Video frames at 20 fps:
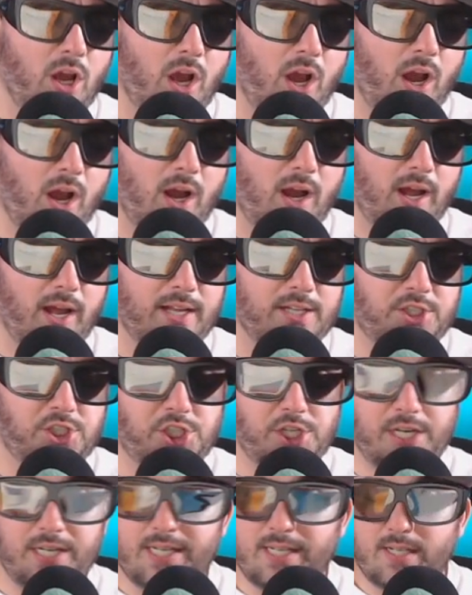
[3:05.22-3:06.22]
Uh,
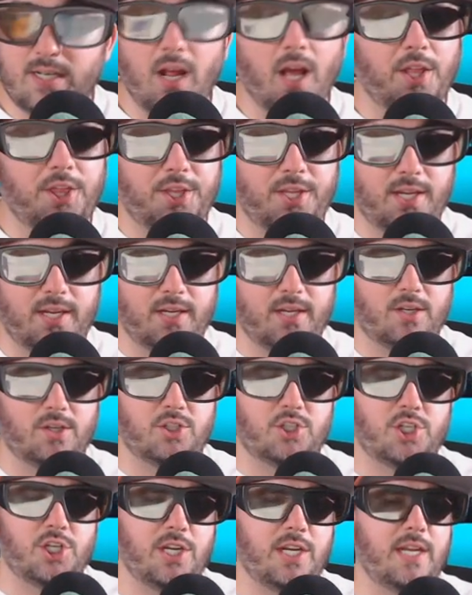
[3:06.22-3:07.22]
she did nothing.
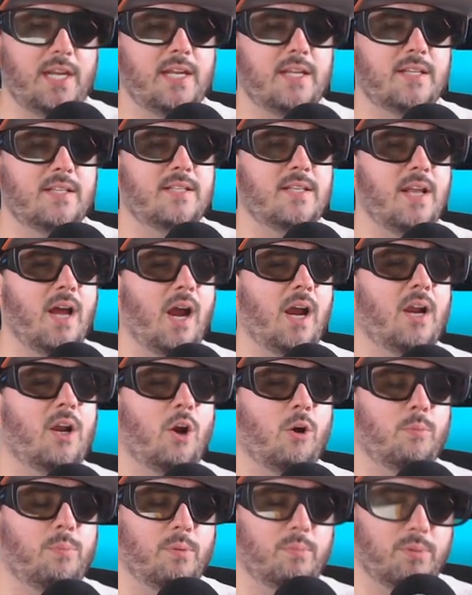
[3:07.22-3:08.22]
She is not
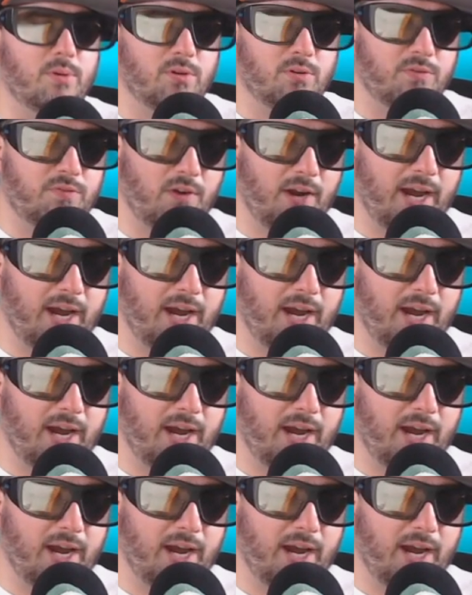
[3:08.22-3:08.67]
culpable for